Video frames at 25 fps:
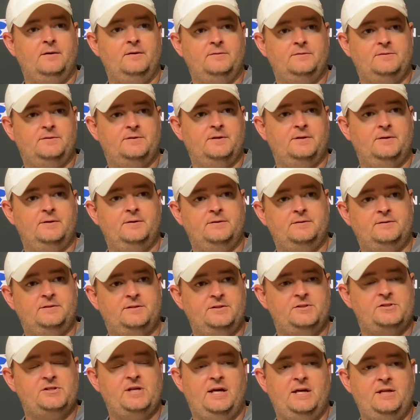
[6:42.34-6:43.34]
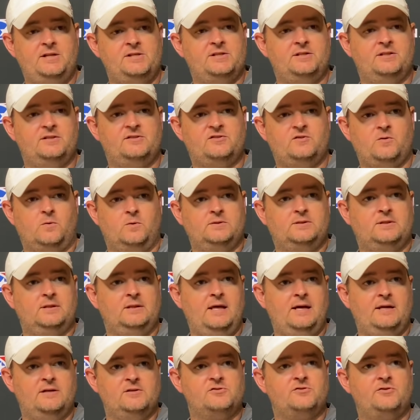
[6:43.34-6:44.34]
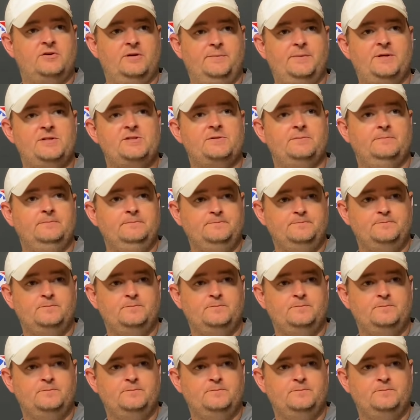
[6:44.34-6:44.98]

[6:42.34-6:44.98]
to change and distort the line of scrimmage.